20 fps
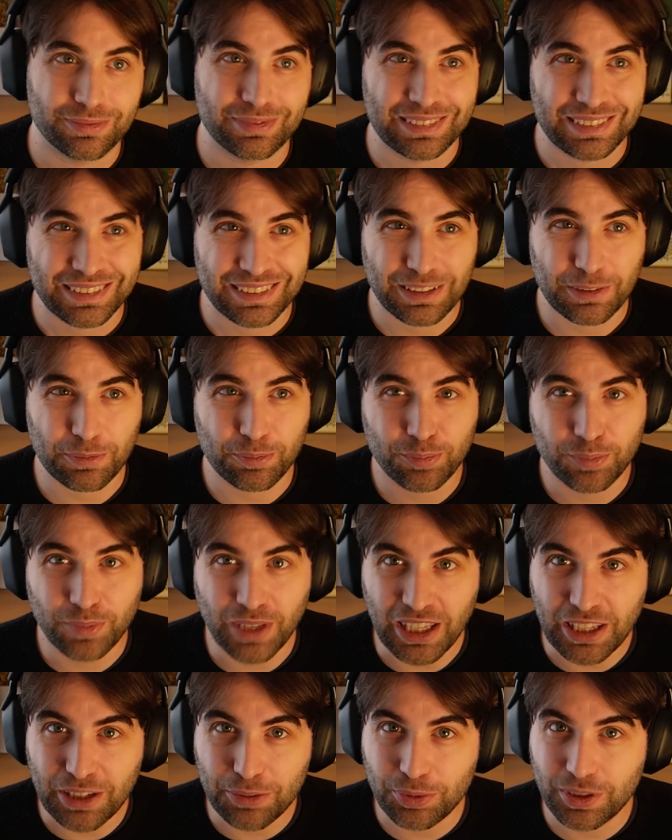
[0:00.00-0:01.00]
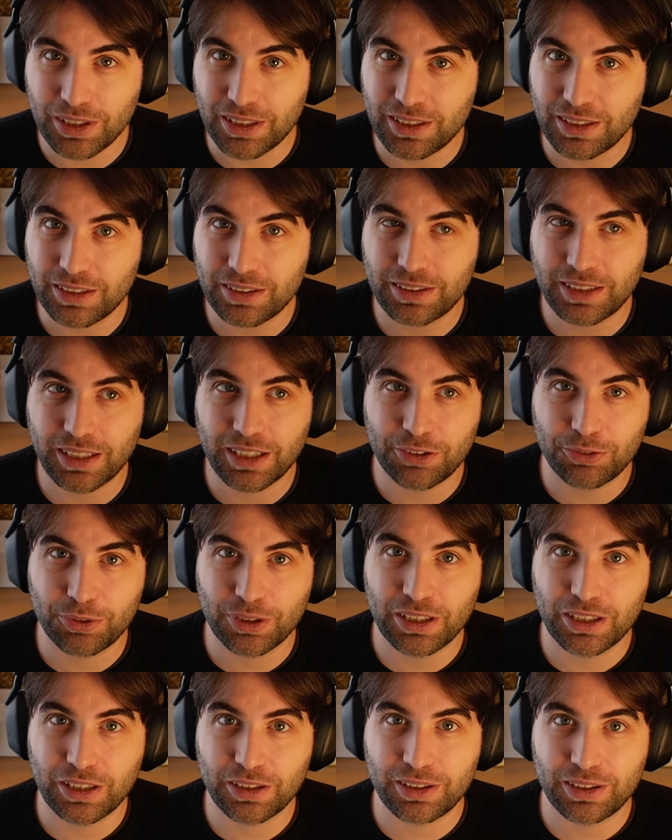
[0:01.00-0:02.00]
maybe they
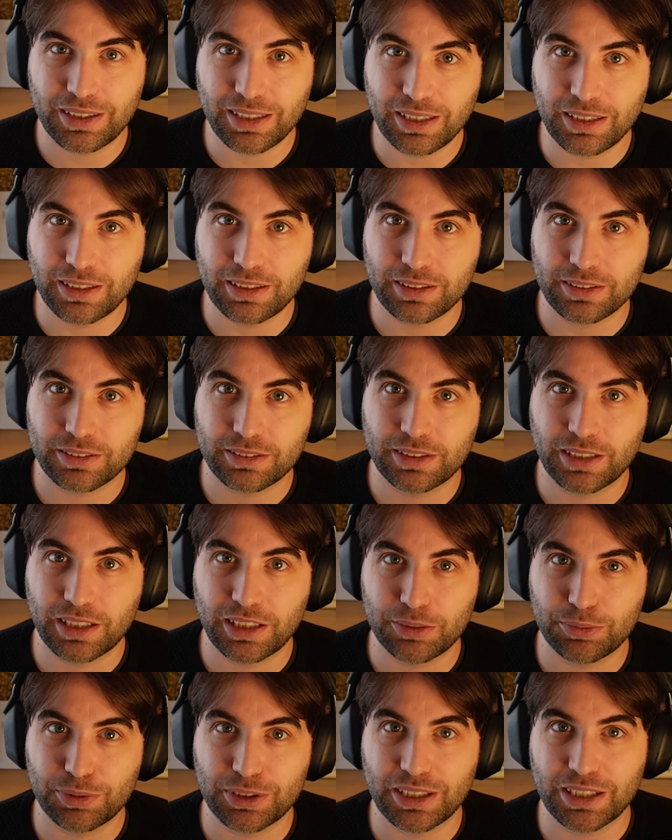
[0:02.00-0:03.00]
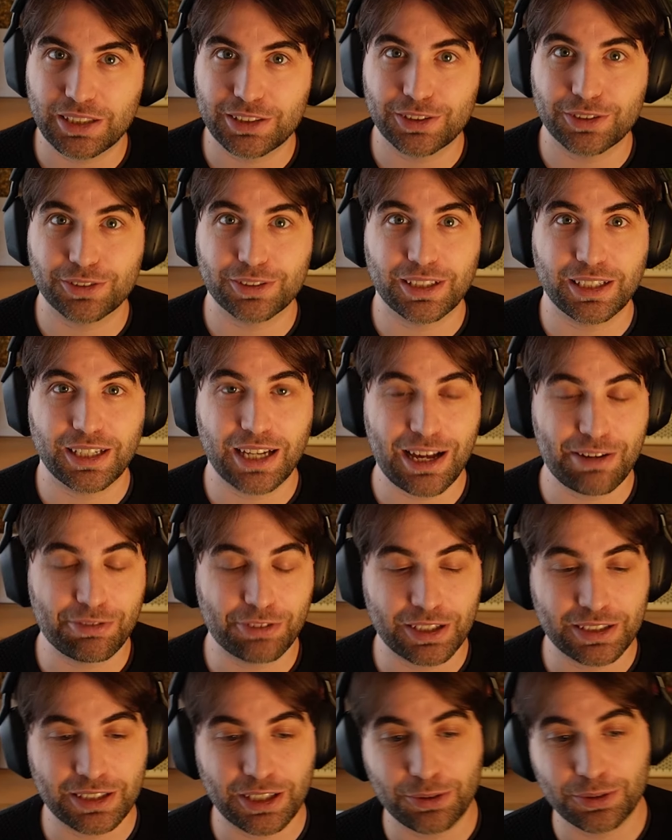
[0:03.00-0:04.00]
really think the limitation they have right
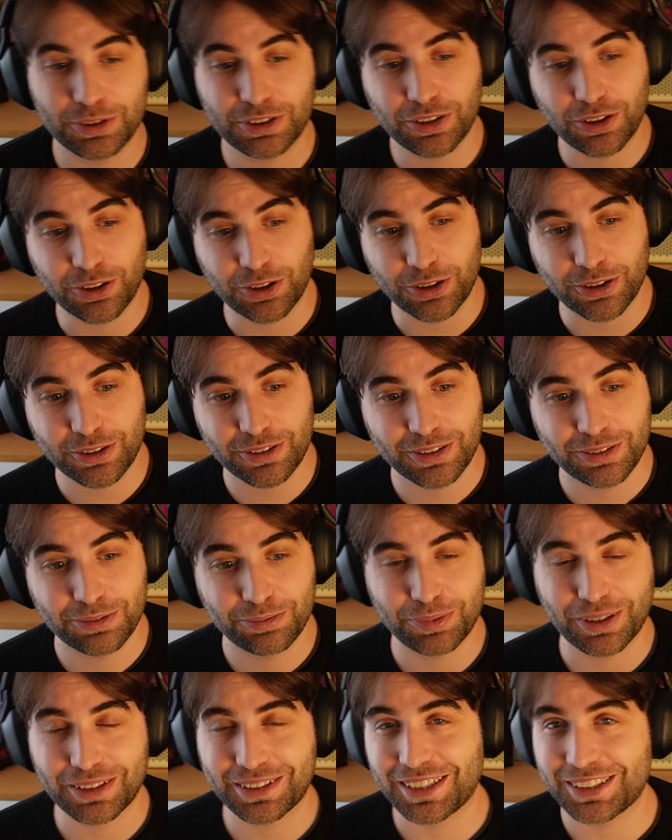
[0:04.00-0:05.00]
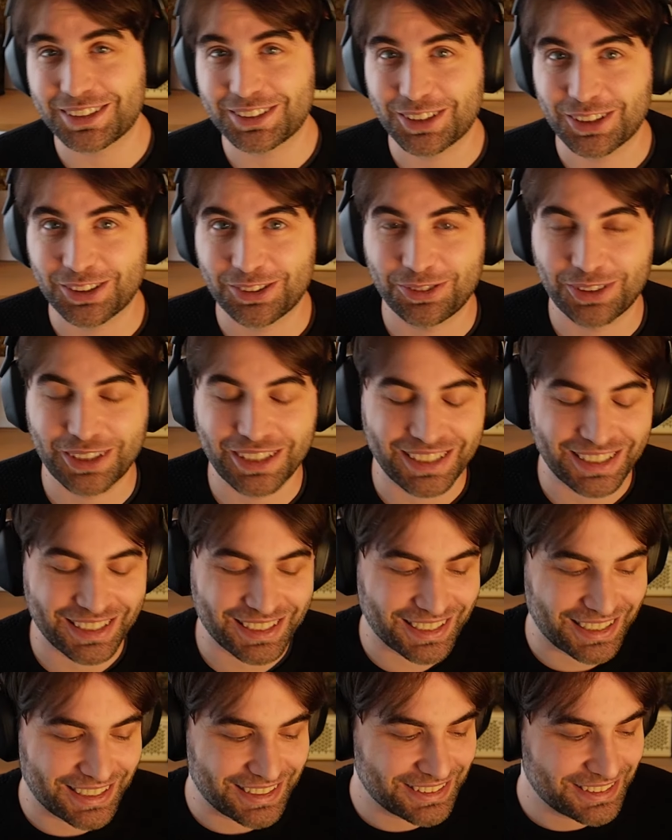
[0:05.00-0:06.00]
now is Godot, but that's not really the
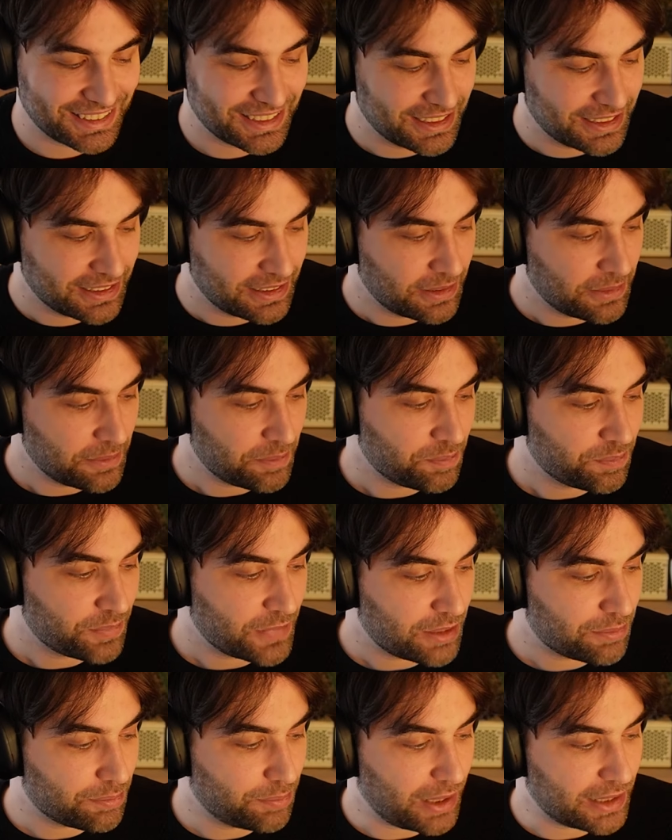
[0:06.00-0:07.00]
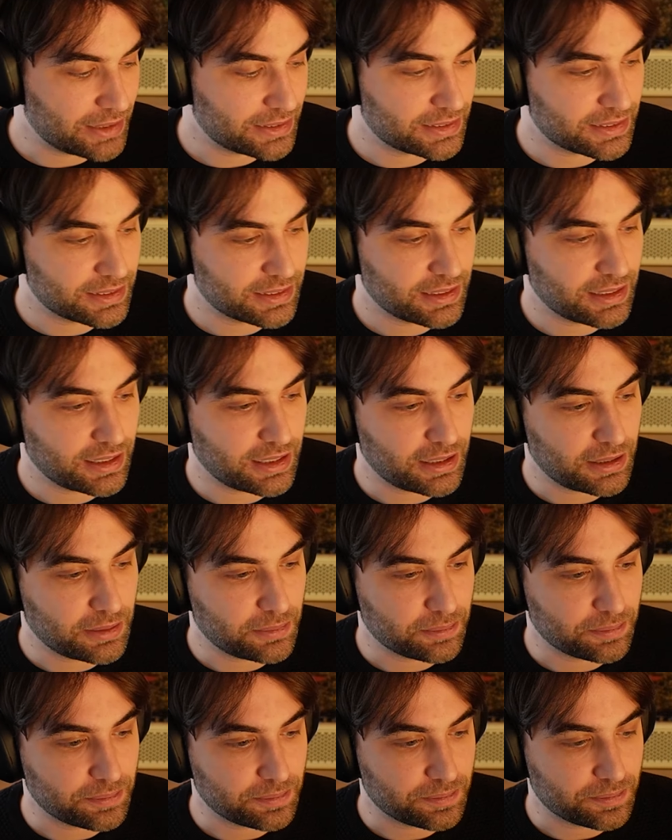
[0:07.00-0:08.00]
case. But
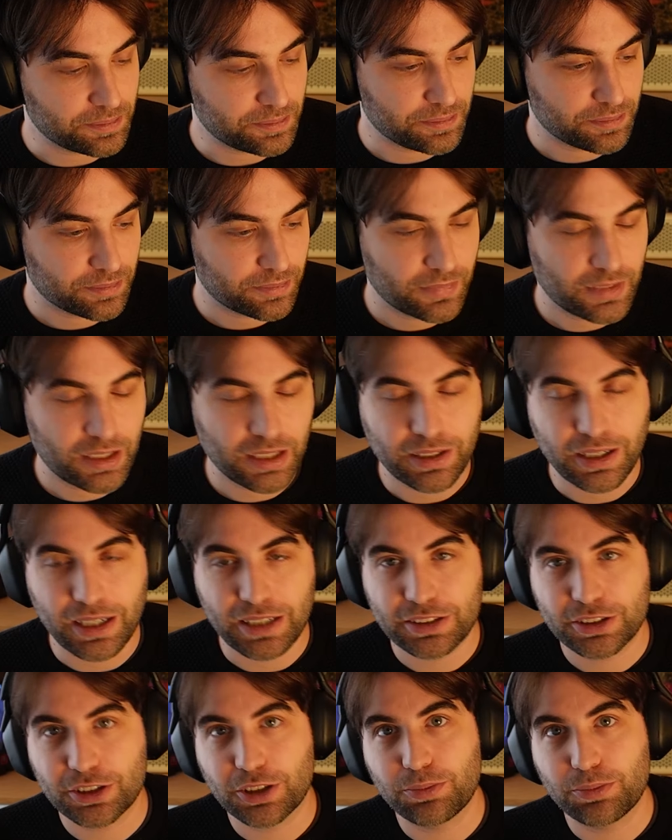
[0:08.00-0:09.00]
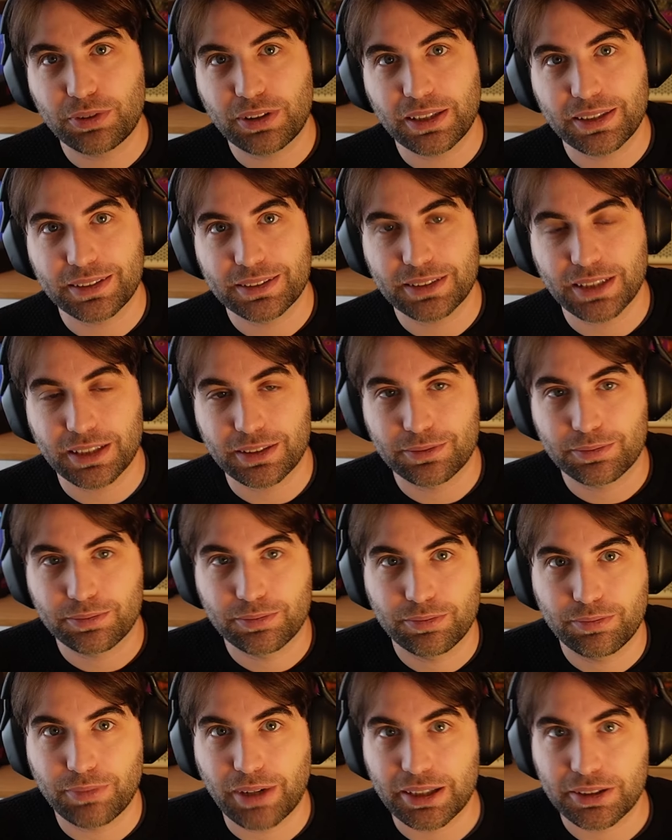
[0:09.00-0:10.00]
there are some things that
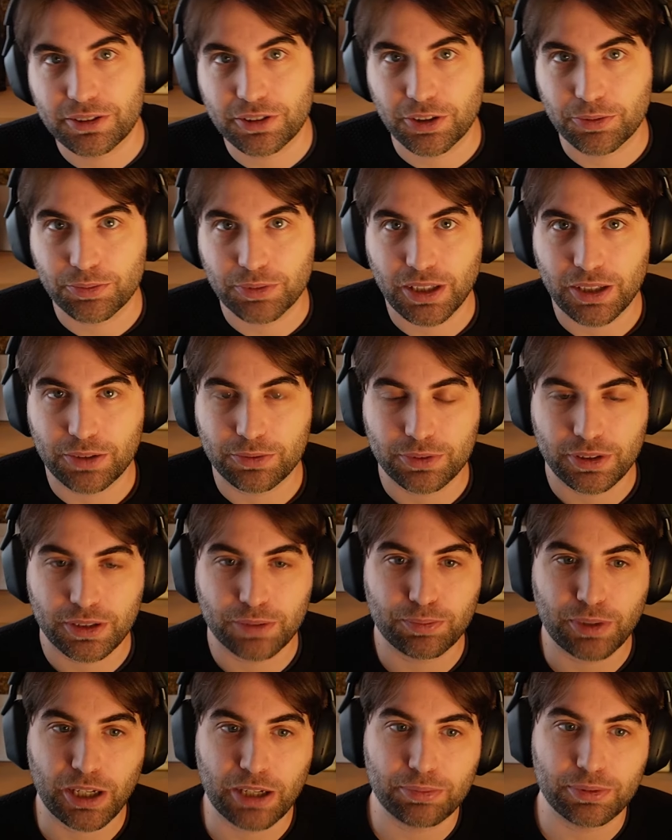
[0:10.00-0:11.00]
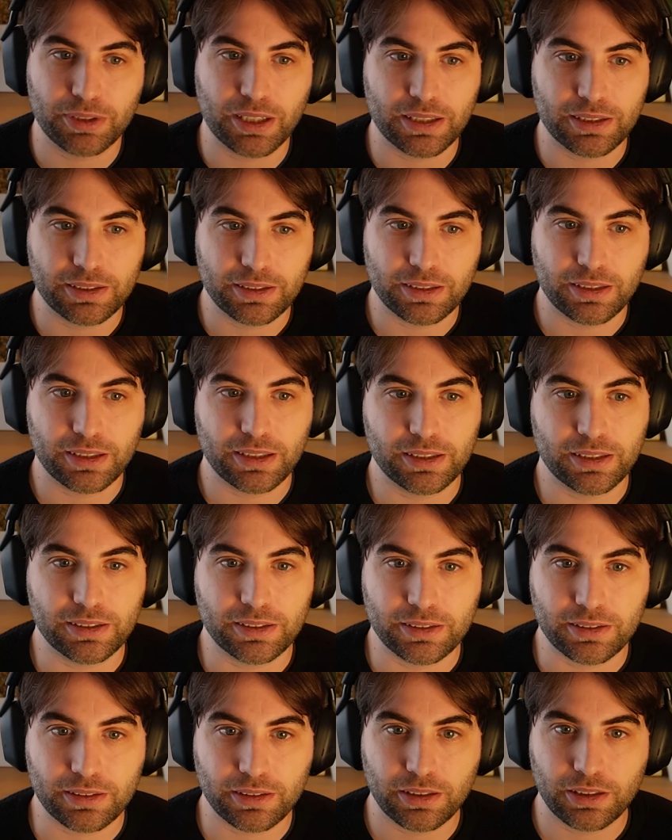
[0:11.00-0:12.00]
might come down the pipeline
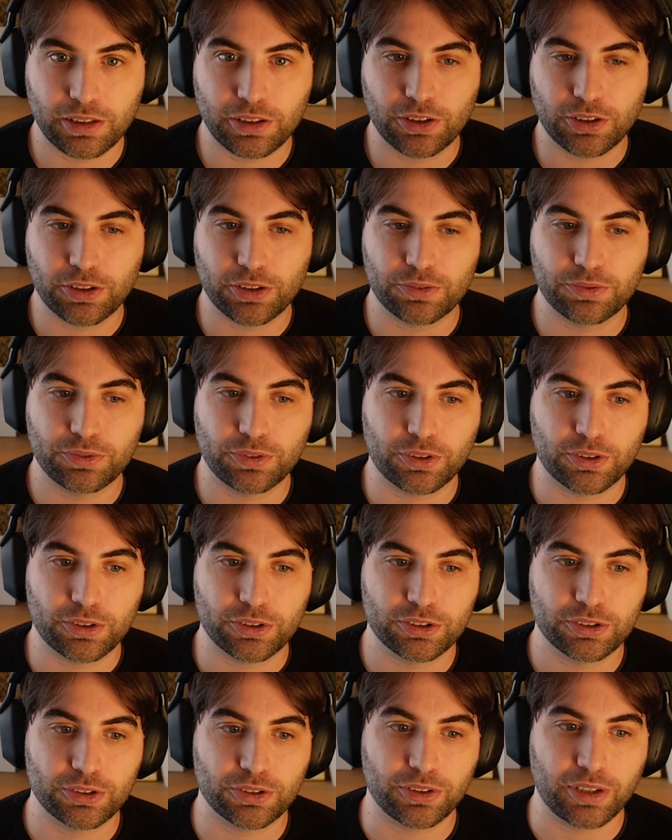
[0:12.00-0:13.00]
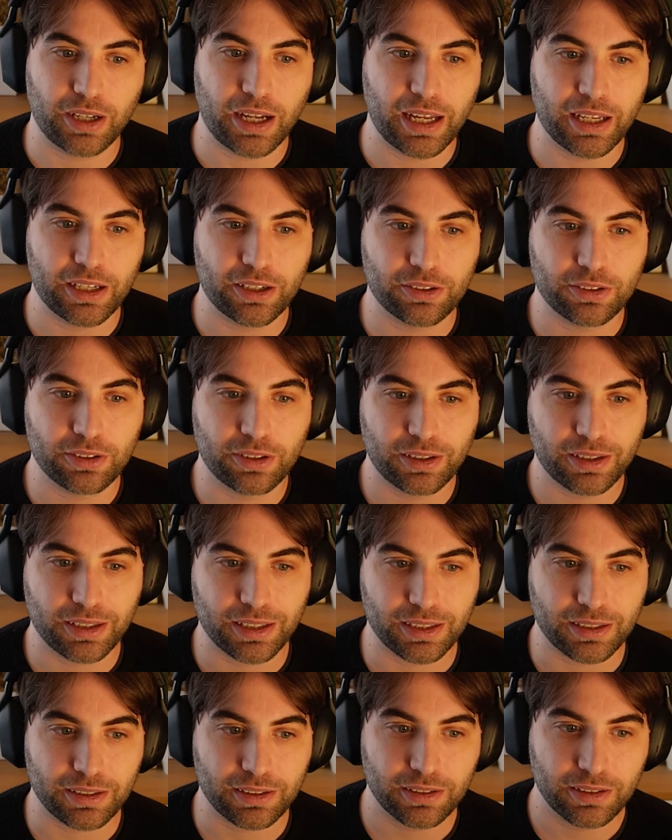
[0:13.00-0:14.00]
in Godot 4. So I don't think